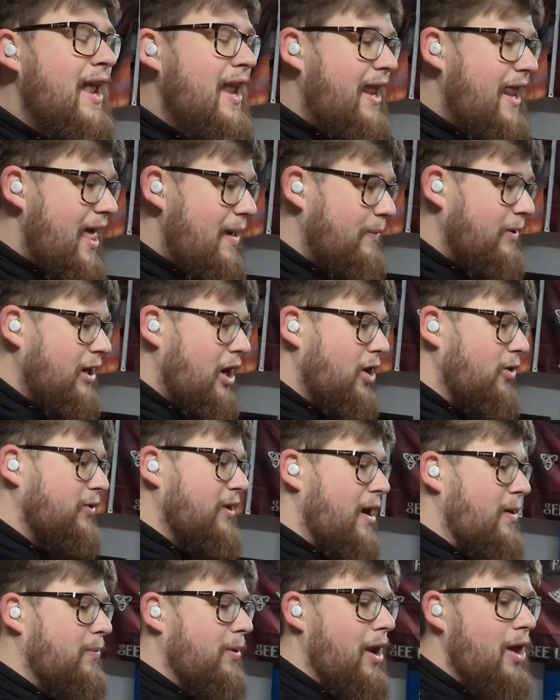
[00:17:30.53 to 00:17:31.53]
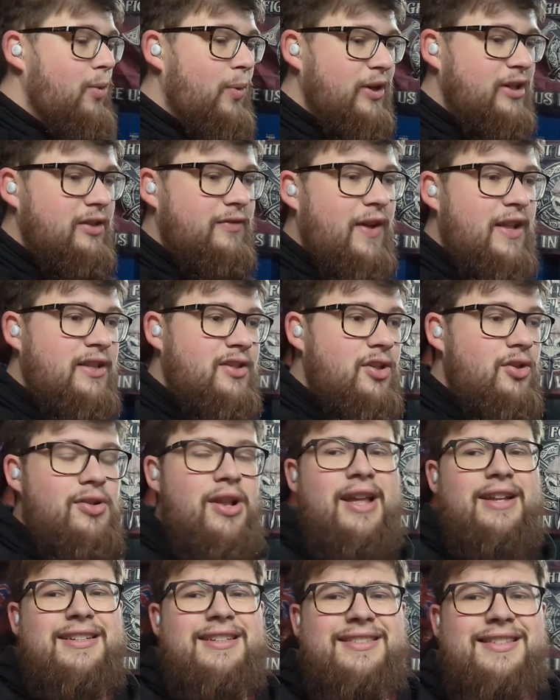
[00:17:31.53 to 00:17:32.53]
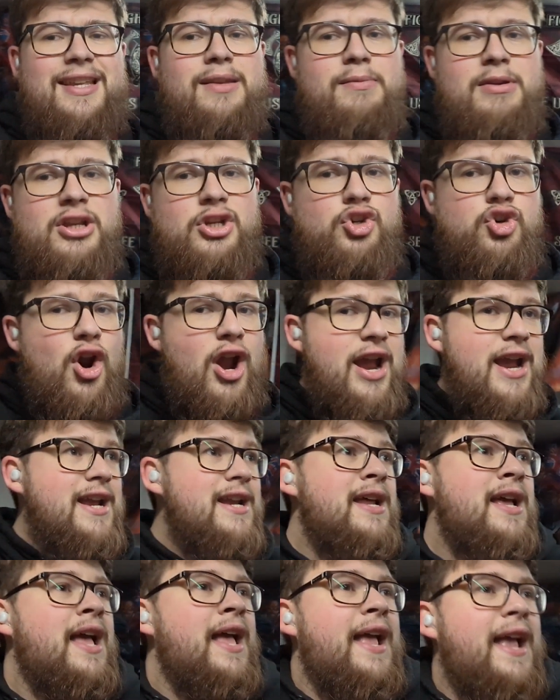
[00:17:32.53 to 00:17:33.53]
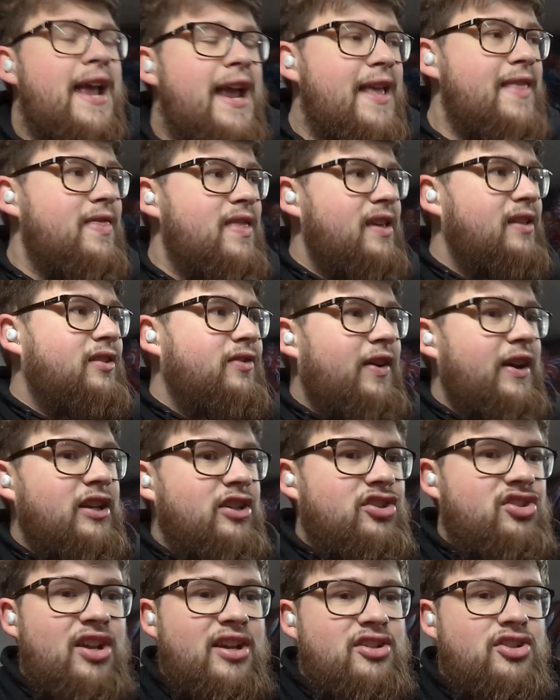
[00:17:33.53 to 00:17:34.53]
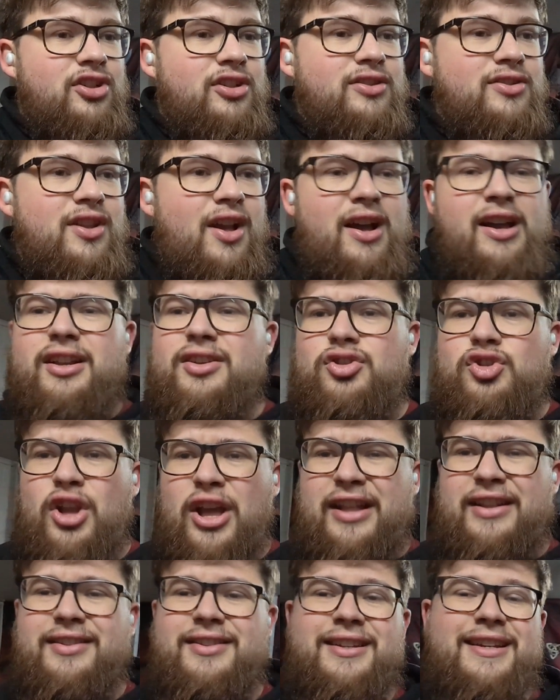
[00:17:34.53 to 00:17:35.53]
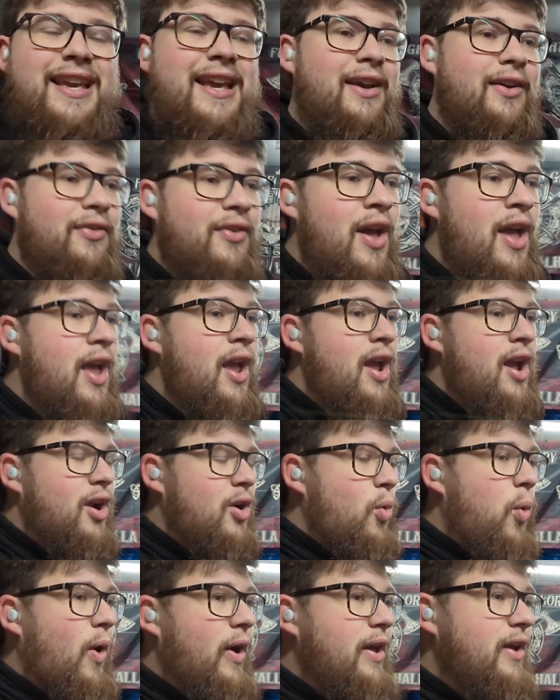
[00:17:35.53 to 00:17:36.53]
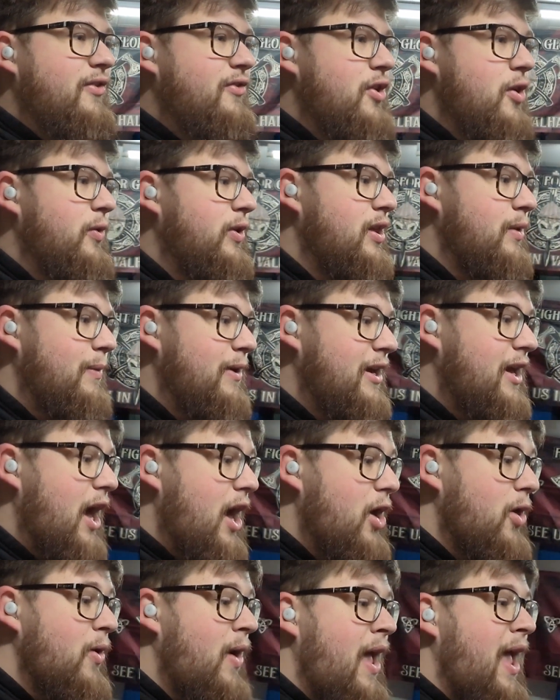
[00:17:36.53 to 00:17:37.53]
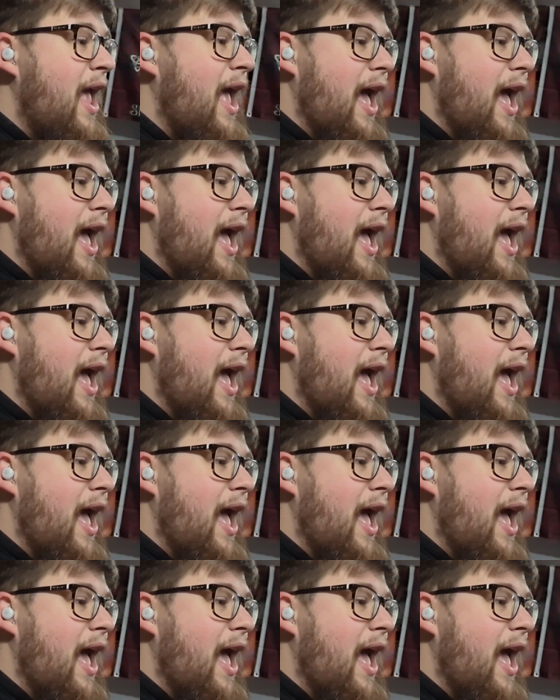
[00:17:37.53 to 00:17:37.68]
Let me know down below which events you'd like to see me train in these event sessions. I tend to give quite a few of them a go.